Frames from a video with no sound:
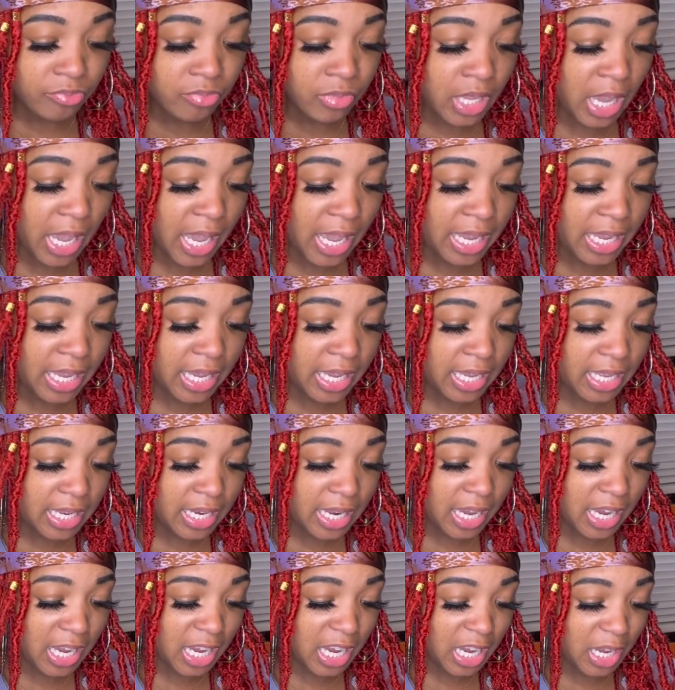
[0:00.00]
And
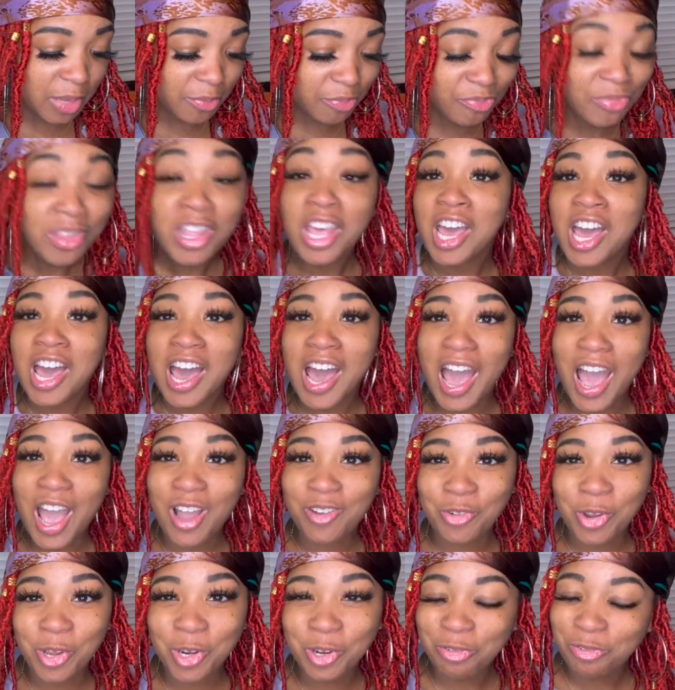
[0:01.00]
um, I
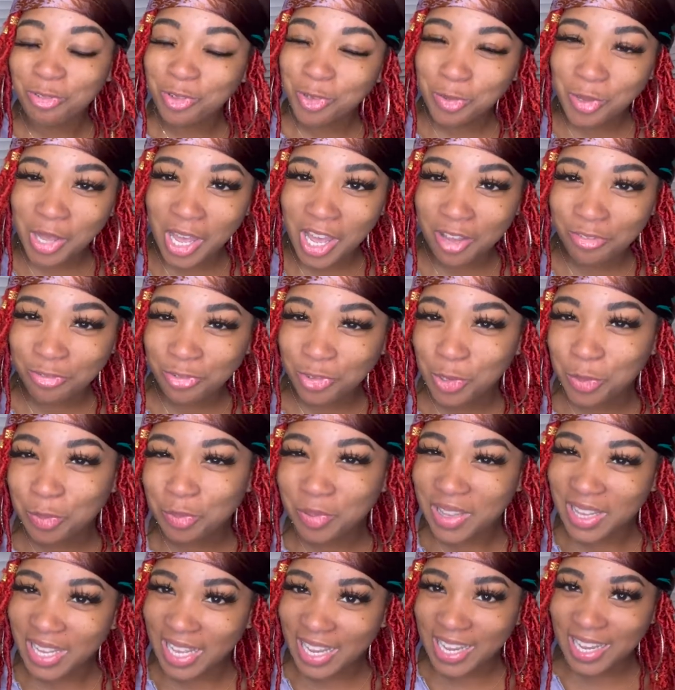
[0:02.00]
wrote a few, a few
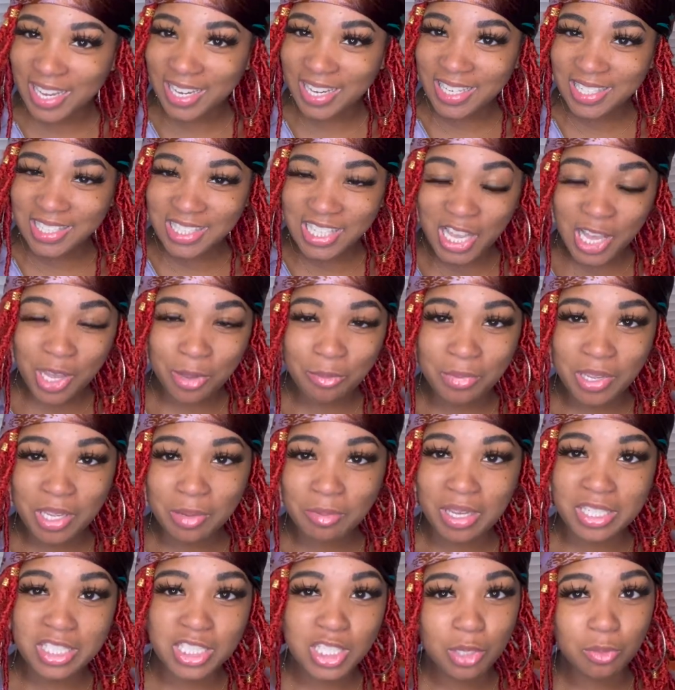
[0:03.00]
plays that me and
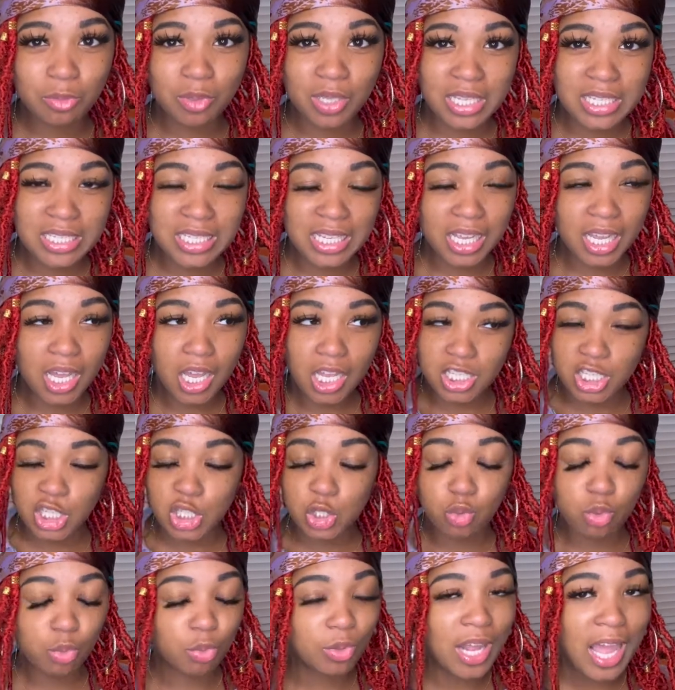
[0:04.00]
my siblings and cousins,
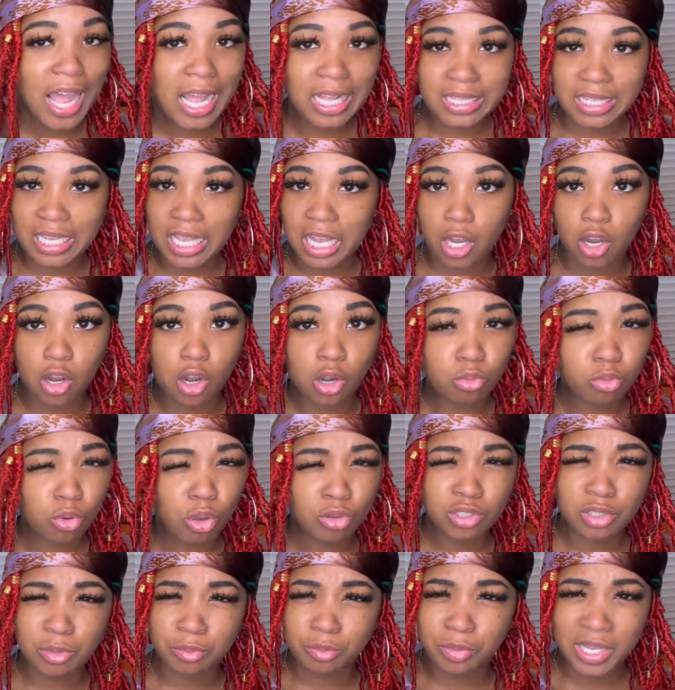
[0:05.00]
we would act out, wrote
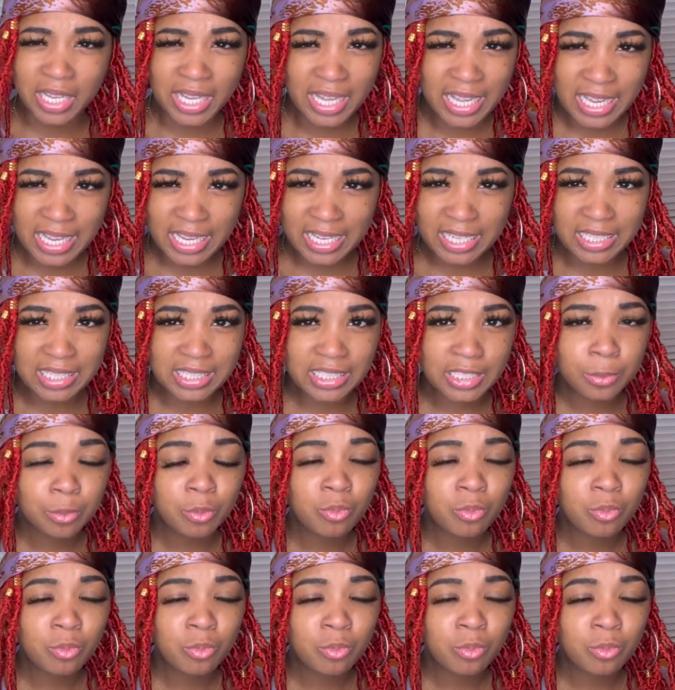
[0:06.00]
some plays.